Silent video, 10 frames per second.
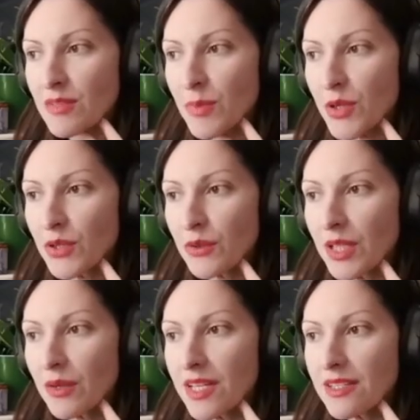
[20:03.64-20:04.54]
As per your
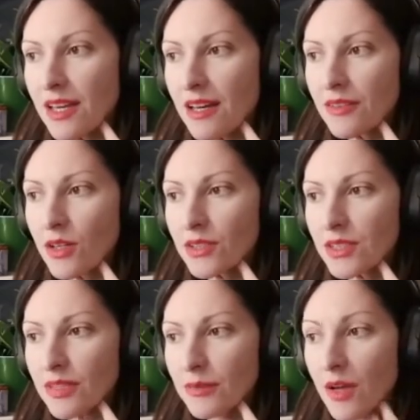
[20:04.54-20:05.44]
request, I have
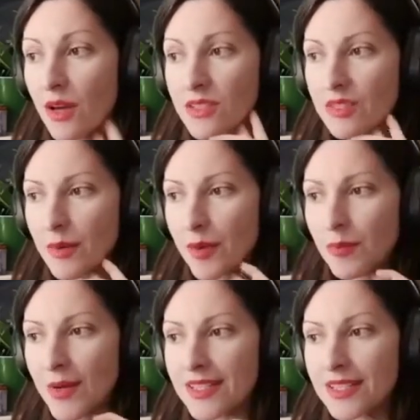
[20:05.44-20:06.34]
altered the
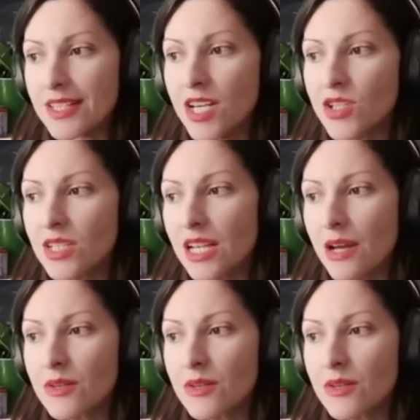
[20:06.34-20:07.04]
customary presentation,